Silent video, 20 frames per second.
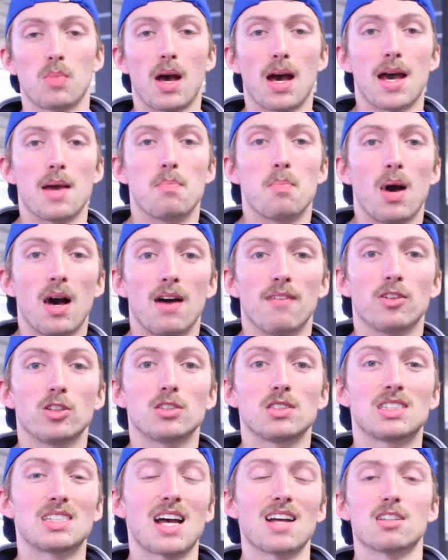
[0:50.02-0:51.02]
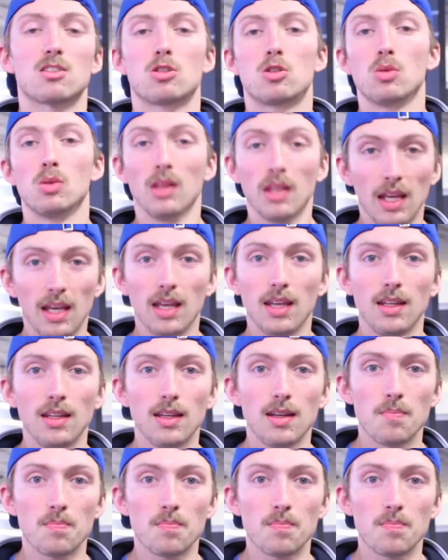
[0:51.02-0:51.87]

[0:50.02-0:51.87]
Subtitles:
by Pavel Satsumin.